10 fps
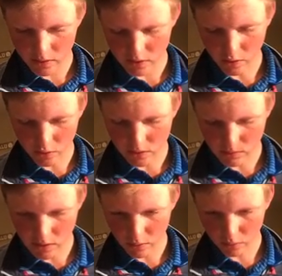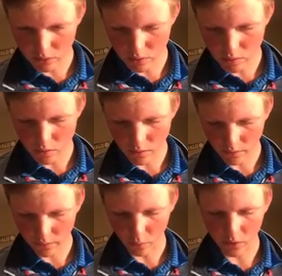is going to be equal to
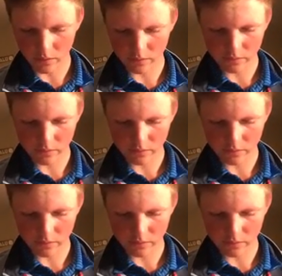4.